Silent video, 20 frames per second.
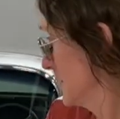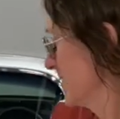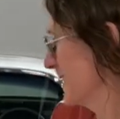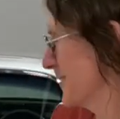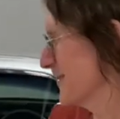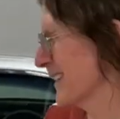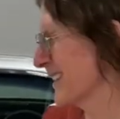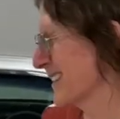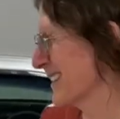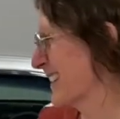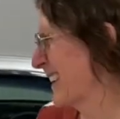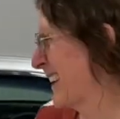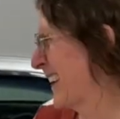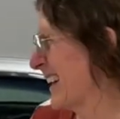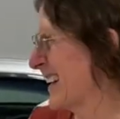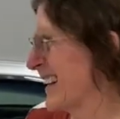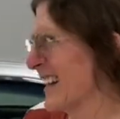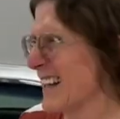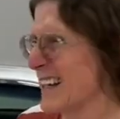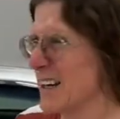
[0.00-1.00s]
in about
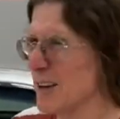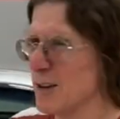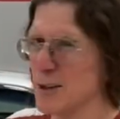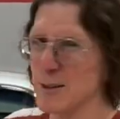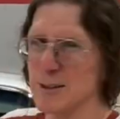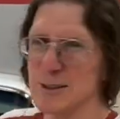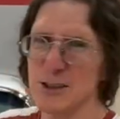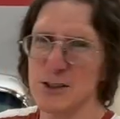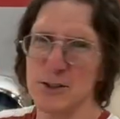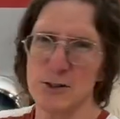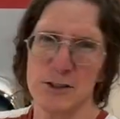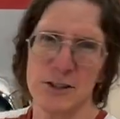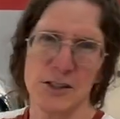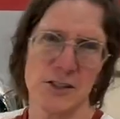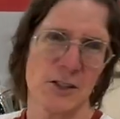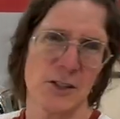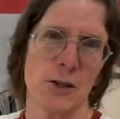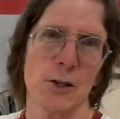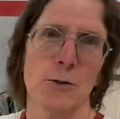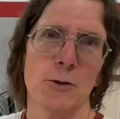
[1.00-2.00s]
10 hours or
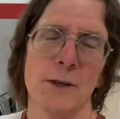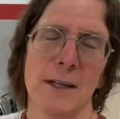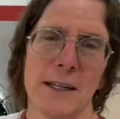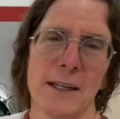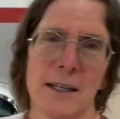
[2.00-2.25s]
so,